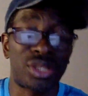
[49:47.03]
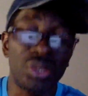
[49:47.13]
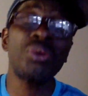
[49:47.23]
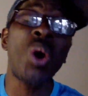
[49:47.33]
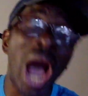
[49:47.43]
Do
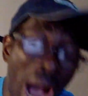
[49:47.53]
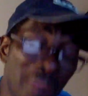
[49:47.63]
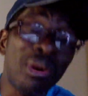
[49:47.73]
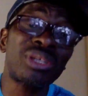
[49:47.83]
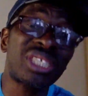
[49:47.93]
you know how
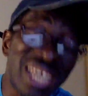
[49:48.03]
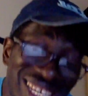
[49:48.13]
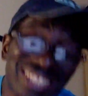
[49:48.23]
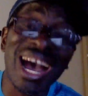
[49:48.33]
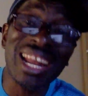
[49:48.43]
much
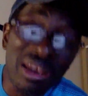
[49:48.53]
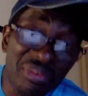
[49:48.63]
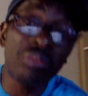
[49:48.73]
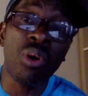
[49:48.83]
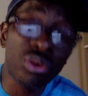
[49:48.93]
each and
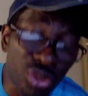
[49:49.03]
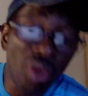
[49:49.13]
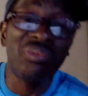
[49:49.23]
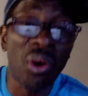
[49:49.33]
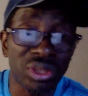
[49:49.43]
every one
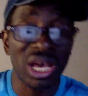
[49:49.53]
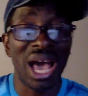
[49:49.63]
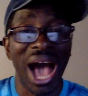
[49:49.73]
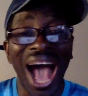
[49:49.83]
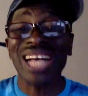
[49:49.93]
of us
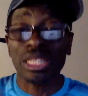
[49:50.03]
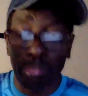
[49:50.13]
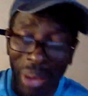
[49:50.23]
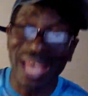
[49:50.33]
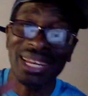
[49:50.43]
are
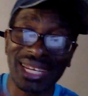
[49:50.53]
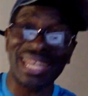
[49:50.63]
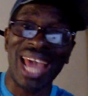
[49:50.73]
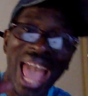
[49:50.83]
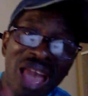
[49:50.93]

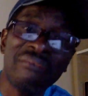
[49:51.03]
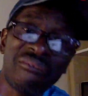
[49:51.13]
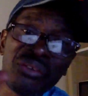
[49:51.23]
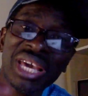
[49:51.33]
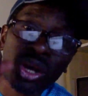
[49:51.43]
spending
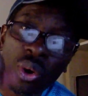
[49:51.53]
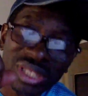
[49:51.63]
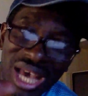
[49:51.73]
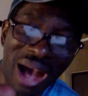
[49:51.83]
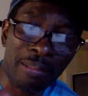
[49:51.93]
every
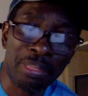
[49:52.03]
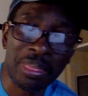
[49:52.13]
quarter